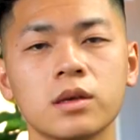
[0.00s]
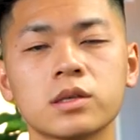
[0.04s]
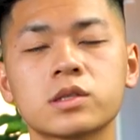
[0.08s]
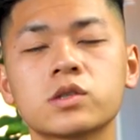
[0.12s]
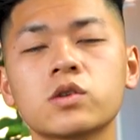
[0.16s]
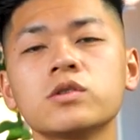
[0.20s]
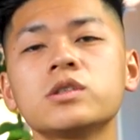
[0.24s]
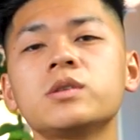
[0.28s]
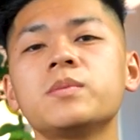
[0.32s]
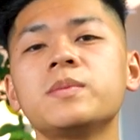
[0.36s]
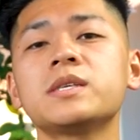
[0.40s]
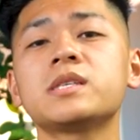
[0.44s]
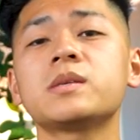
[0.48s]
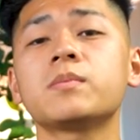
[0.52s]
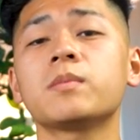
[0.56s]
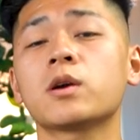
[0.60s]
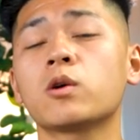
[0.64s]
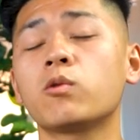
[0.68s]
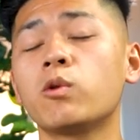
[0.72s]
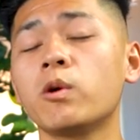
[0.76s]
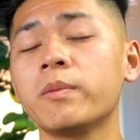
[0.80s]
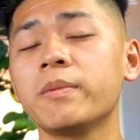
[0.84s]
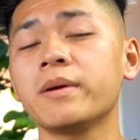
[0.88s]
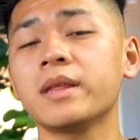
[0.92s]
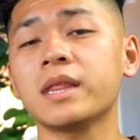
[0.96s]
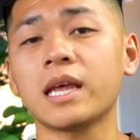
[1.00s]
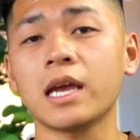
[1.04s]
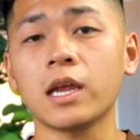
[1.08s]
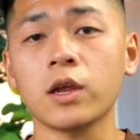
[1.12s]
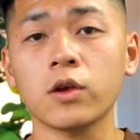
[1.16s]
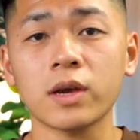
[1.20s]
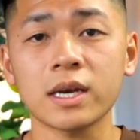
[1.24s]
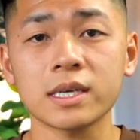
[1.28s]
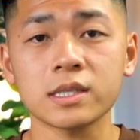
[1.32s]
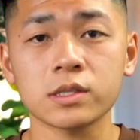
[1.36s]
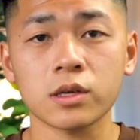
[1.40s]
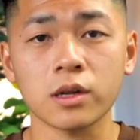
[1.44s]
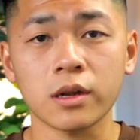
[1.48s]
There's going to be some equipment that you
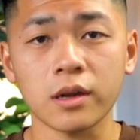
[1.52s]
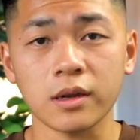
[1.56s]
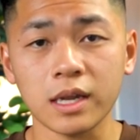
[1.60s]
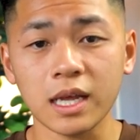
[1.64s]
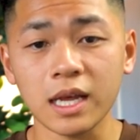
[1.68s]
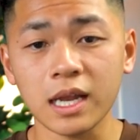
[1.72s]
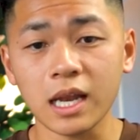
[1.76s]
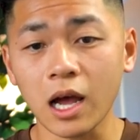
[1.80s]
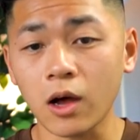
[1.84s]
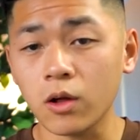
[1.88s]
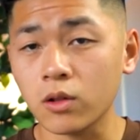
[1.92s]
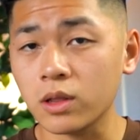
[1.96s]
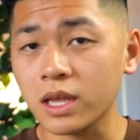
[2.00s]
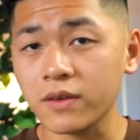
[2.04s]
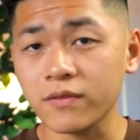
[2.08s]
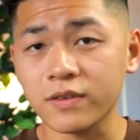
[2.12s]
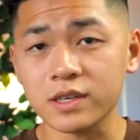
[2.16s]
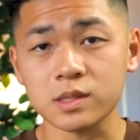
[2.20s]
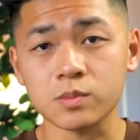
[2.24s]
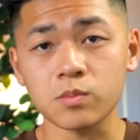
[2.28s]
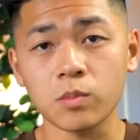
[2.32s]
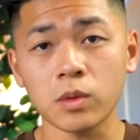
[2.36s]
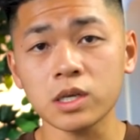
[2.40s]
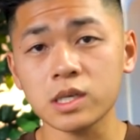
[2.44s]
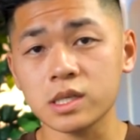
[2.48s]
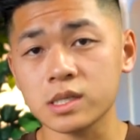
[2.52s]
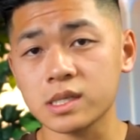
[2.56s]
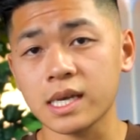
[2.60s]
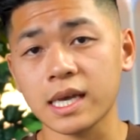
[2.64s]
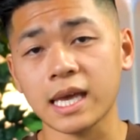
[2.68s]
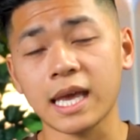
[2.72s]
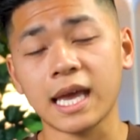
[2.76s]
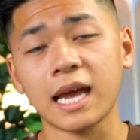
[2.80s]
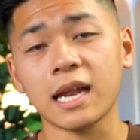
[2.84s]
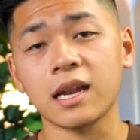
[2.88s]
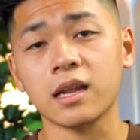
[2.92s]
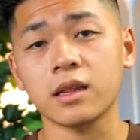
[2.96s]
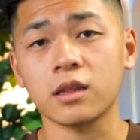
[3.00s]
guys are gonna need. I'll leave as much as I
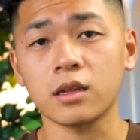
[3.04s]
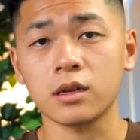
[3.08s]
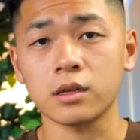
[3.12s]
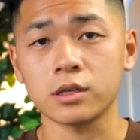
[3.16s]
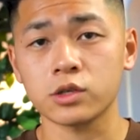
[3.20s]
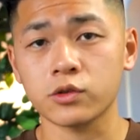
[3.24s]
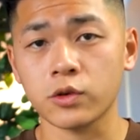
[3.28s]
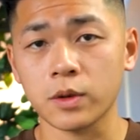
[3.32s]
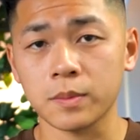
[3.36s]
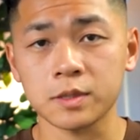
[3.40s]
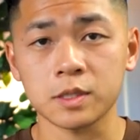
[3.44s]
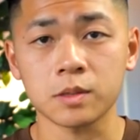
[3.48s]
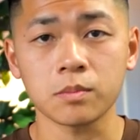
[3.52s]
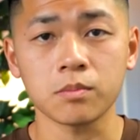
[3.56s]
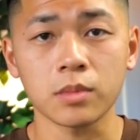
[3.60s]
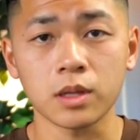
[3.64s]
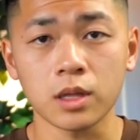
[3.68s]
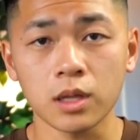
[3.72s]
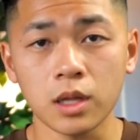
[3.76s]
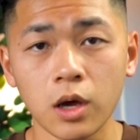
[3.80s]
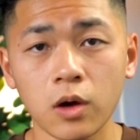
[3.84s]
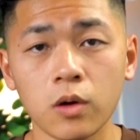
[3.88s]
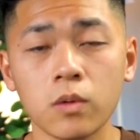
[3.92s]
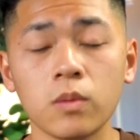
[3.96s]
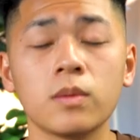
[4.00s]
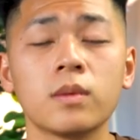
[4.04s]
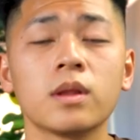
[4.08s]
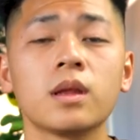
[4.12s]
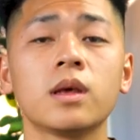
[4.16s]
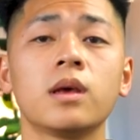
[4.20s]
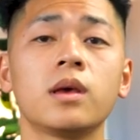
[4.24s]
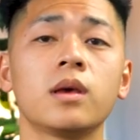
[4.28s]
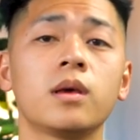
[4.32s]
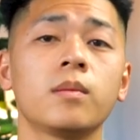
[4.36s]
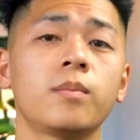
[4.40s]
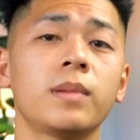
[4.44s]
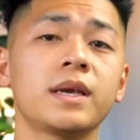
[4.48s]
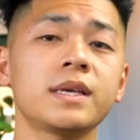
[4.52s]
can in the description below.
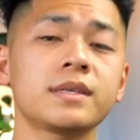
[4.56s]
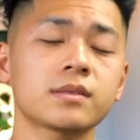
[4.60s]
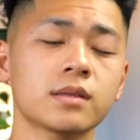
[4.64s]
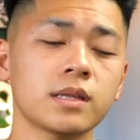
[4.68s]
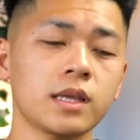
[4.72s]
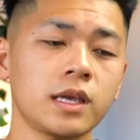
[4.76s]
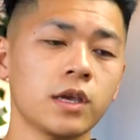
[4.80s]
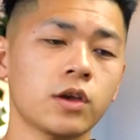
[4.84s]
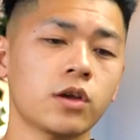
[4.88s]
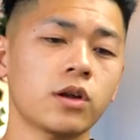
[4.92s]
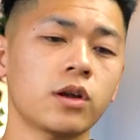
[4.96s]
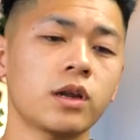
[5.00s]
Basically, you're